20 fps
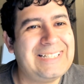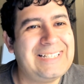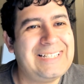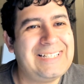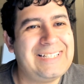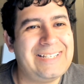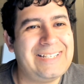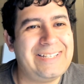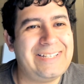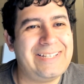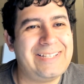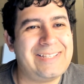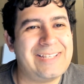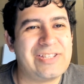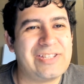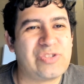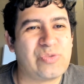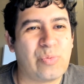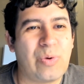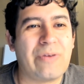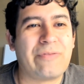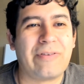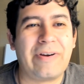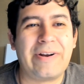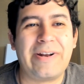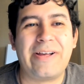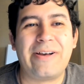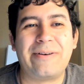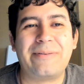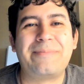It's rough right
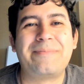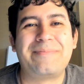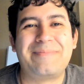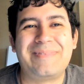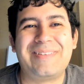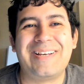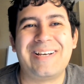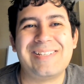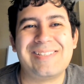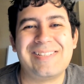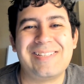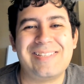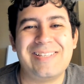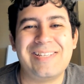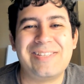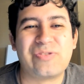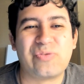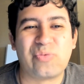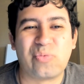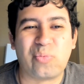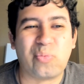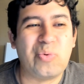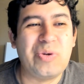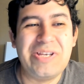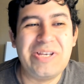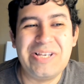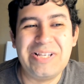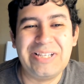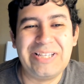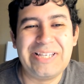now, guys. It's
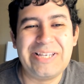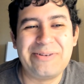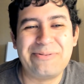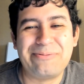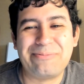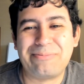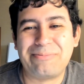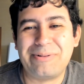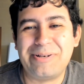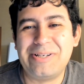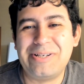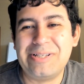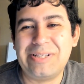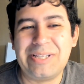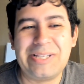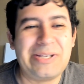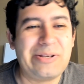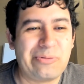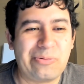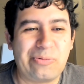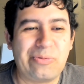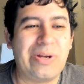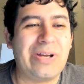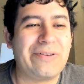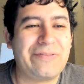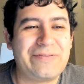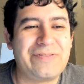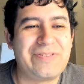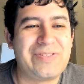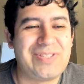really, really
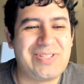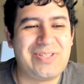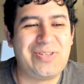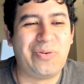rough to